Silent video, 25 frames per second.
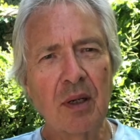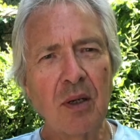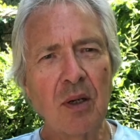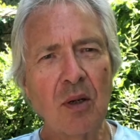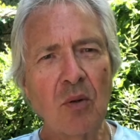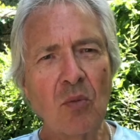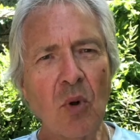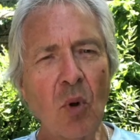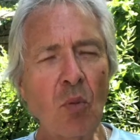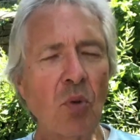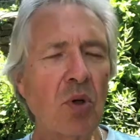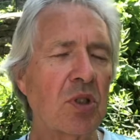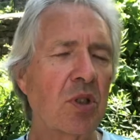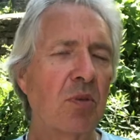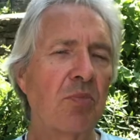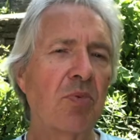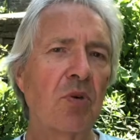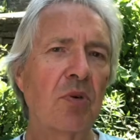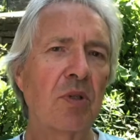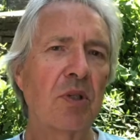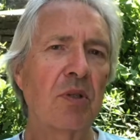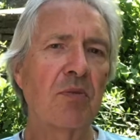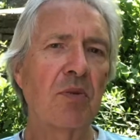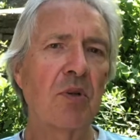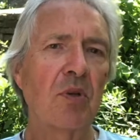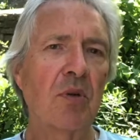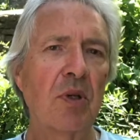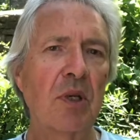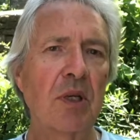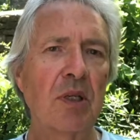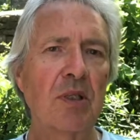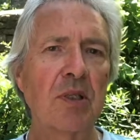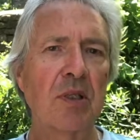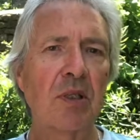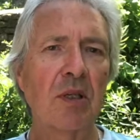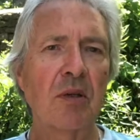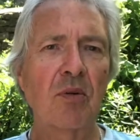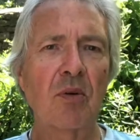Well, what's the point of all
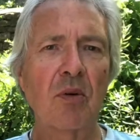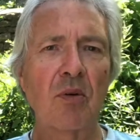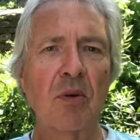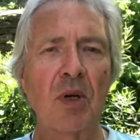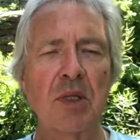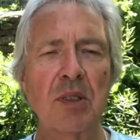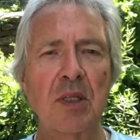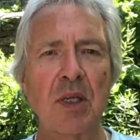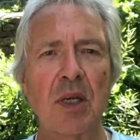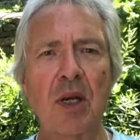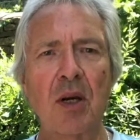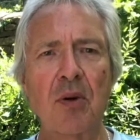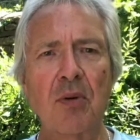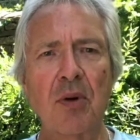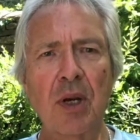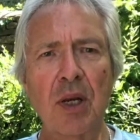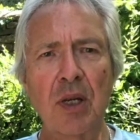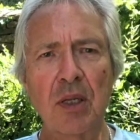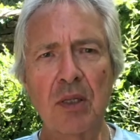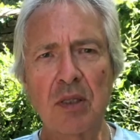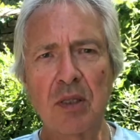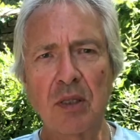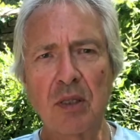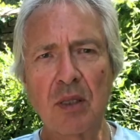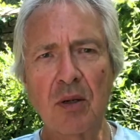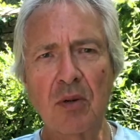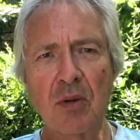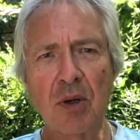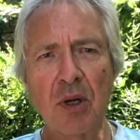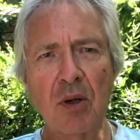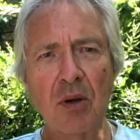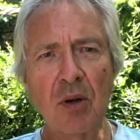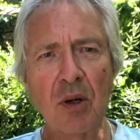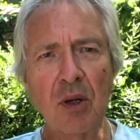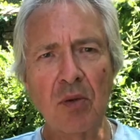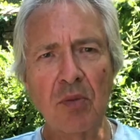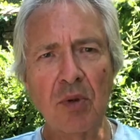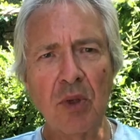this? You think, well, where's he going? He's going
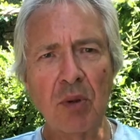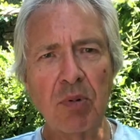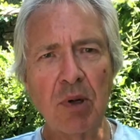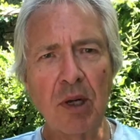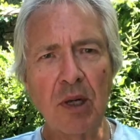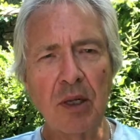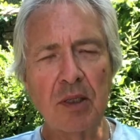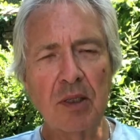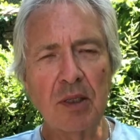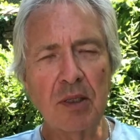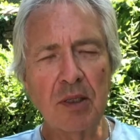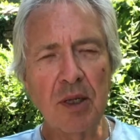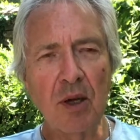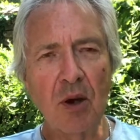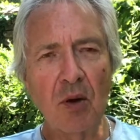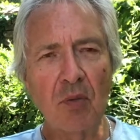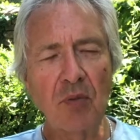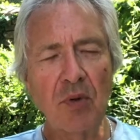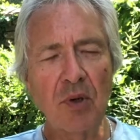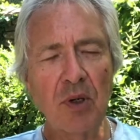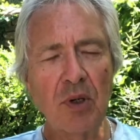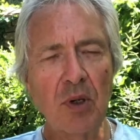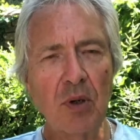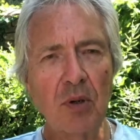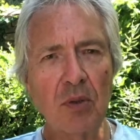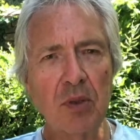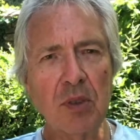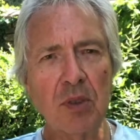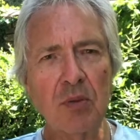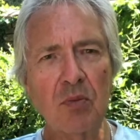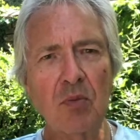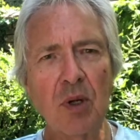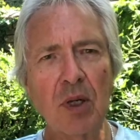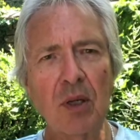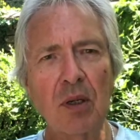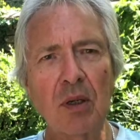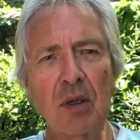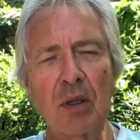all over the place, as he often does.
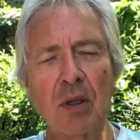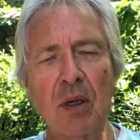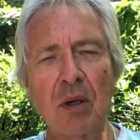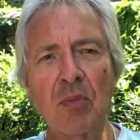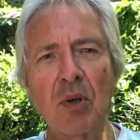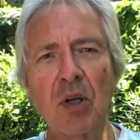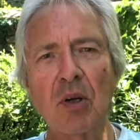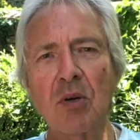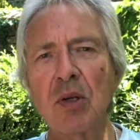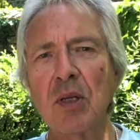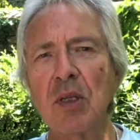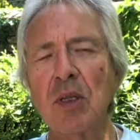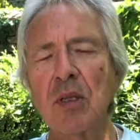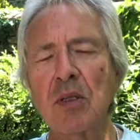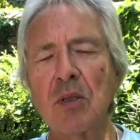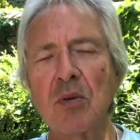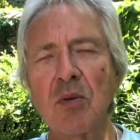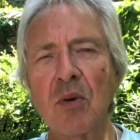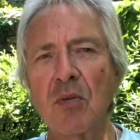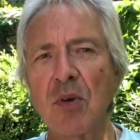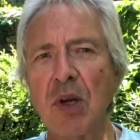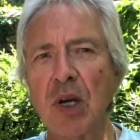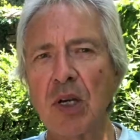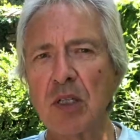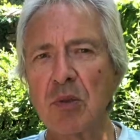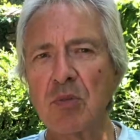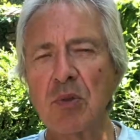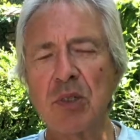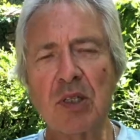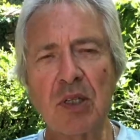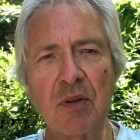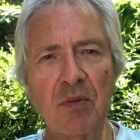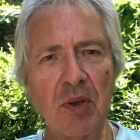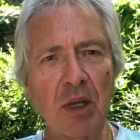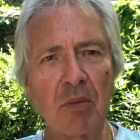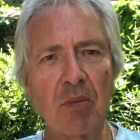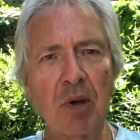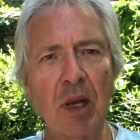Well, I'm going to a very
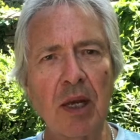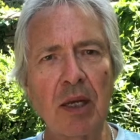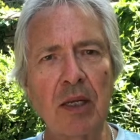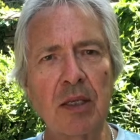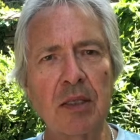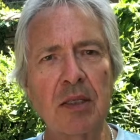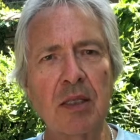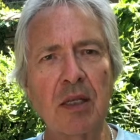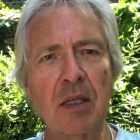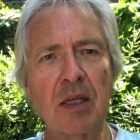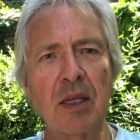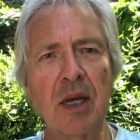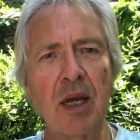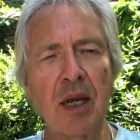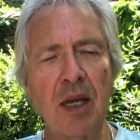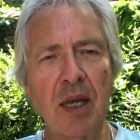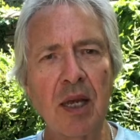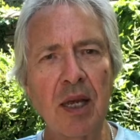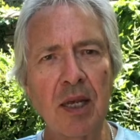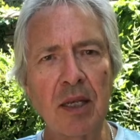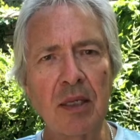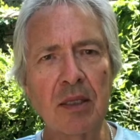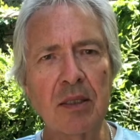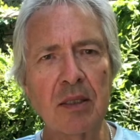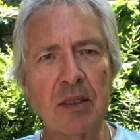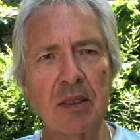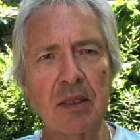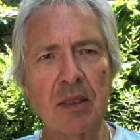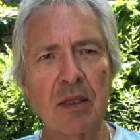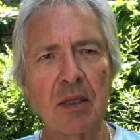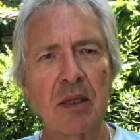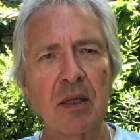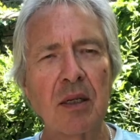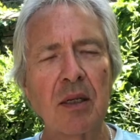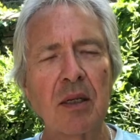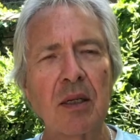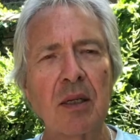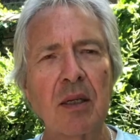specific place, and that is
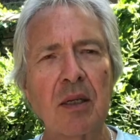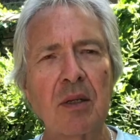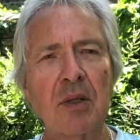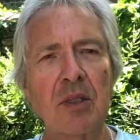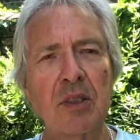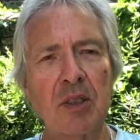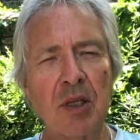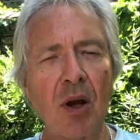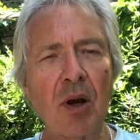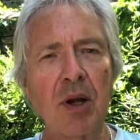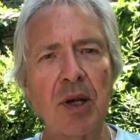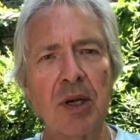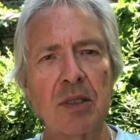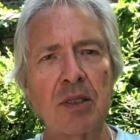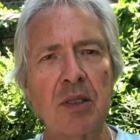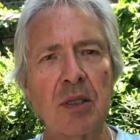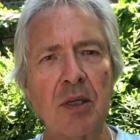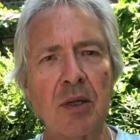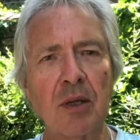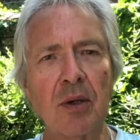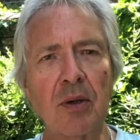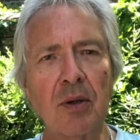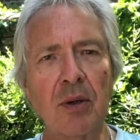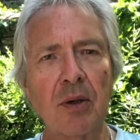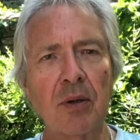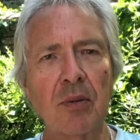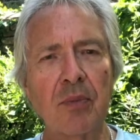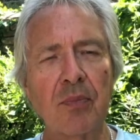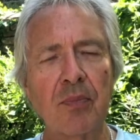the tide has turned.